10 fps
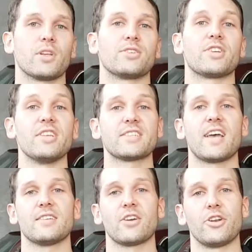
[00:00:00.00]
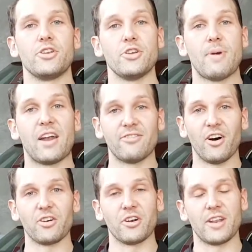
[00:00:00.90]
So this car's got a new
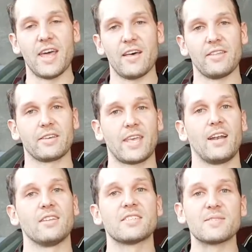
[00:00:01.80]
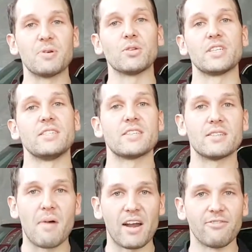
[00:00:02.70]
manifold on it now. The catalyst is built into the
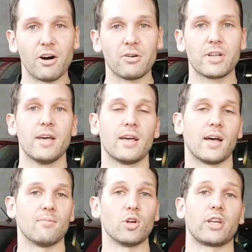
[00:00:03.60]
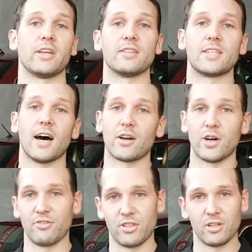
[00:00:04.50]
manifold. Um, looking at the data,
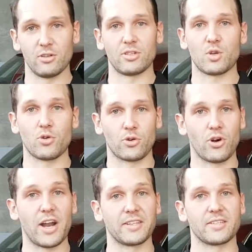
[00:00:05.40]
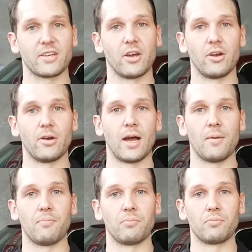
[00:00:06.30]
everything looks great. So
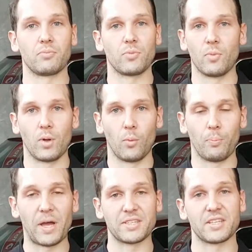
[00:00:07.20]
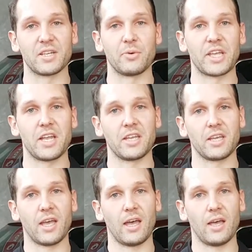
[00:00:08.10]
um, basically we're
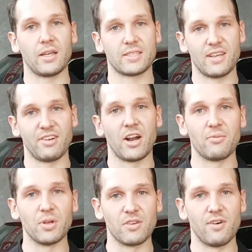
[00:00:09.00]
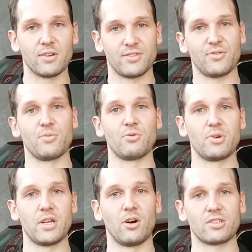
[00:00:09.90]
getting uh, 700 millivolts from the
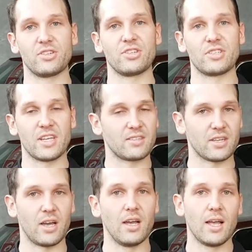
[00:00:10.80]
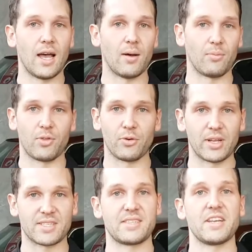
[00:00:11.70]
rear oxygen sensor um, throughout
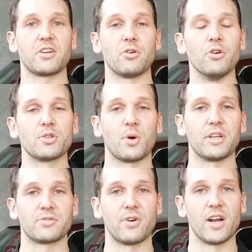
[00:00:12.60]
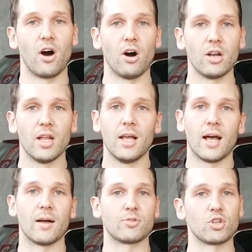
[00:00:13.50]
steady cruise when it's red hot.
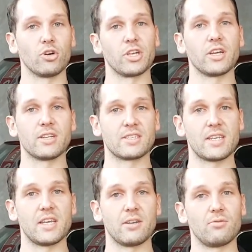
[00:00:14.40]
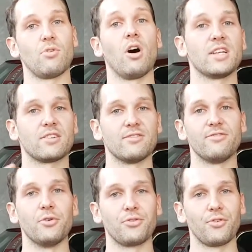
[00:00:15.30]
I'm sure you're going to see it rise on
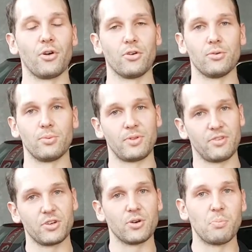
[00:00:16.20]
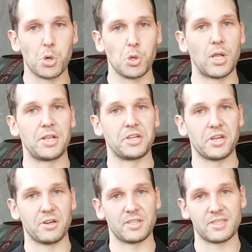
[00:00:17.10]
full throttle if you do a pull and you're
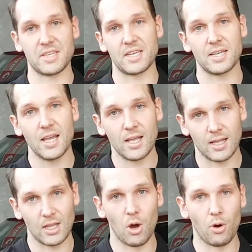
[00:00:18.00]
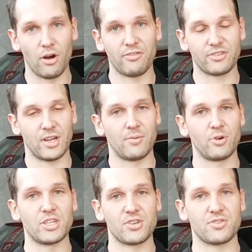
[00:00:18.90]
going to see it lower off um,
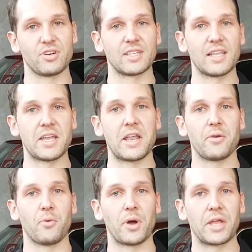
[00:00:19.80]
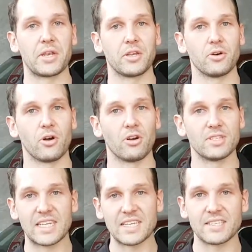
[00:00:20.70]
registering lean when you're on
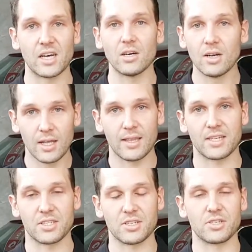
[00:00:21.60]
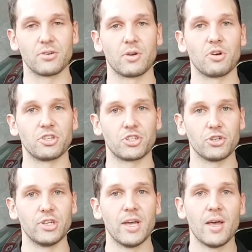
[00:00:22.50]
decel. That's just doing what it
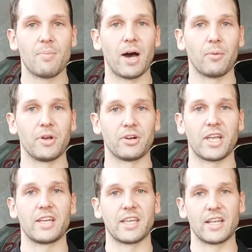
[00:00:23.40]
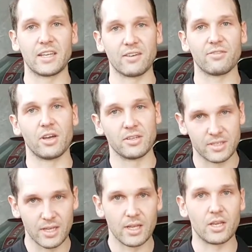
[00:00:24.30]
should, but we're not getting any of those
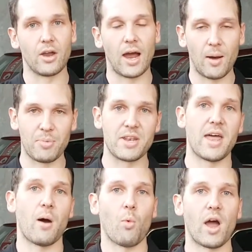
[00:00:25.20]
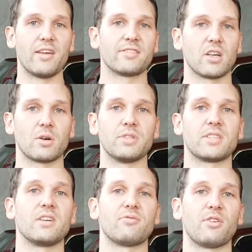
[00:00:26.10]
you know, up and down waves like we'd
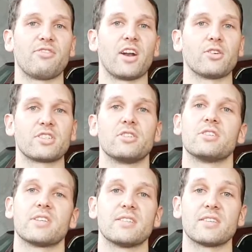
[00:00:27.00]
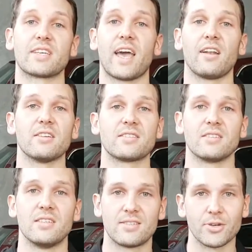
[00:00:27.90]
see from a front oxygen sensor. The catalyst
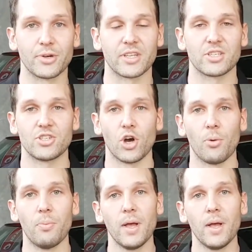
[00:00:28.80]
is doing its job.